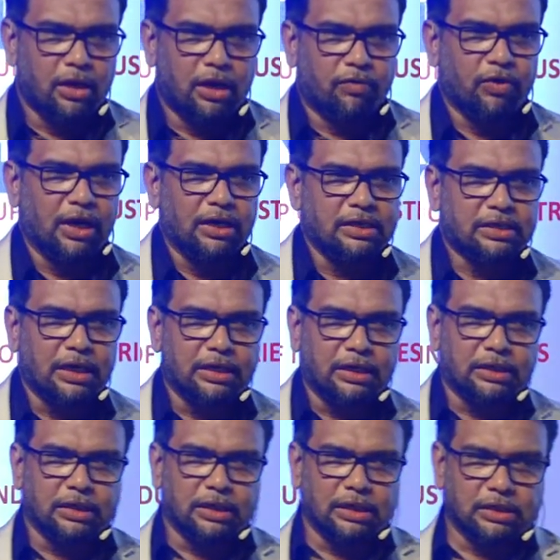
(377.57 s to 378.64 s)
we have installed
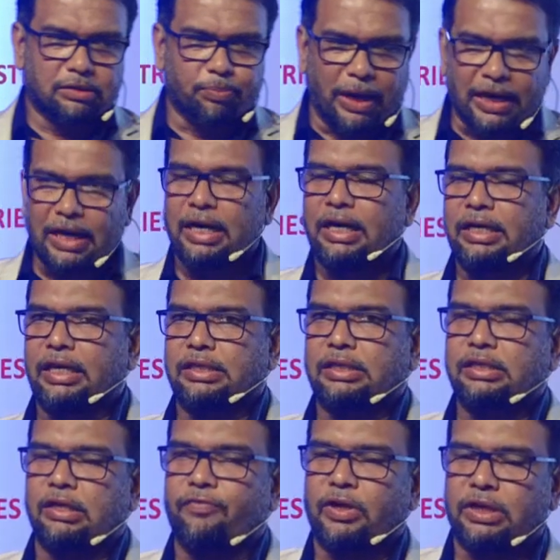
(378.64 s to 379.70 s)
that spiral heat
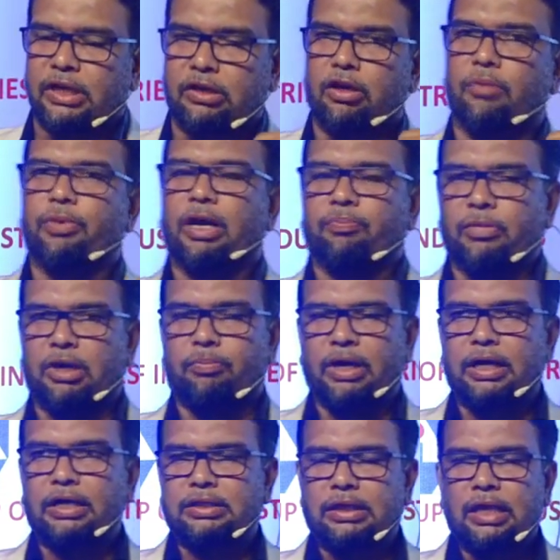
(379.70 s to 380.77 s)
exchanger for that pulp mill,
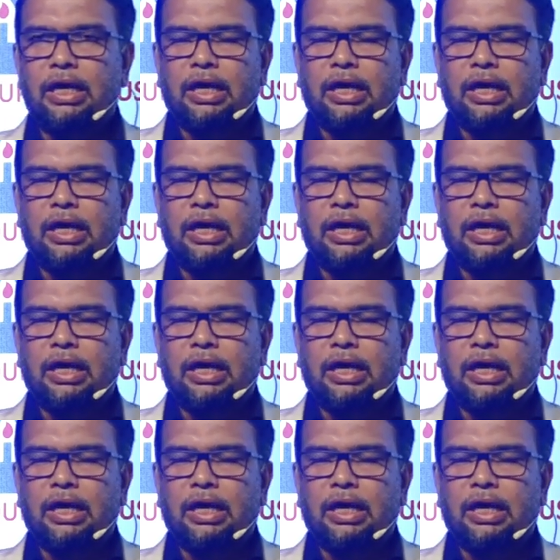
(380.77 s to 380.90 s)
because